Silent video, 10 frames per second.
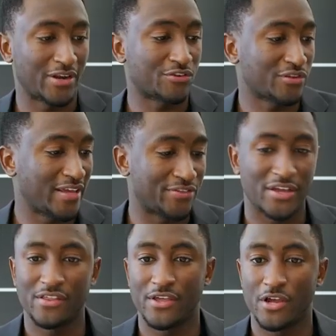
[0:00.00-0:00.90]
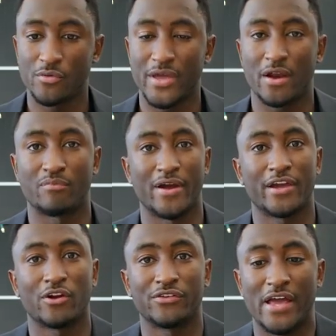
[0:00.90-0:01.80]
So naturally, at the end of the year, we gotta
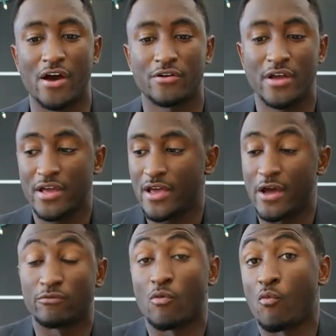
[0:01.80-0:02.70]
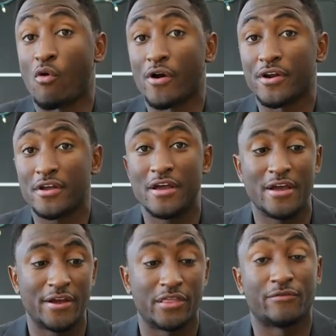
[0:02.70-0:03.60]
break it all down and reward
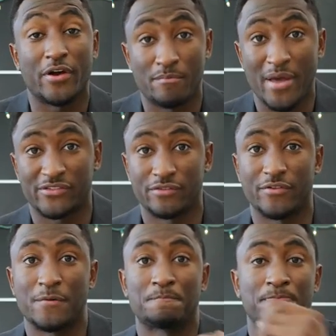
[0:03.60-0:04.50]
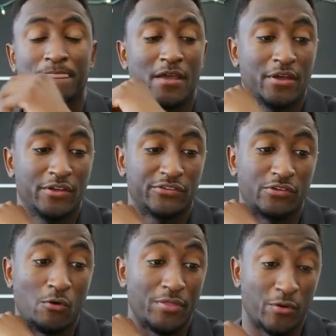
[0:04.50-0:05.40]
the very best of them.
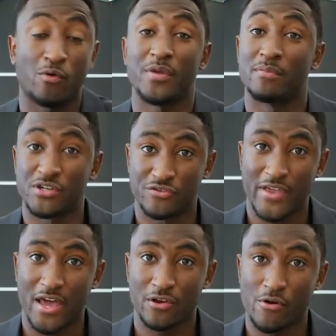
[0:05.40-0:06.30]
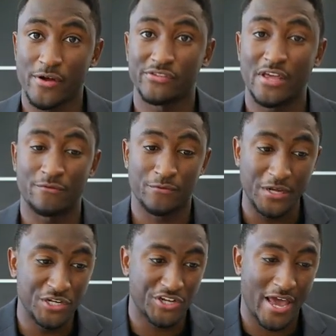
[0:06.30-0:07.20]
So there will be a bunch of categories, and for
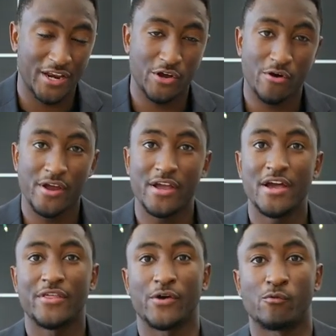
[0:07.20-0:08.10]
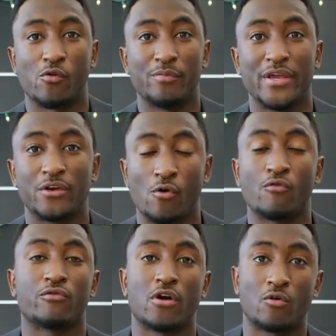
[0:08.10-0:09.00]
each category, there will be an
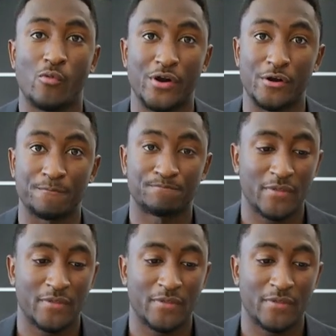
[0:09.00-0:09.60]
overall winner.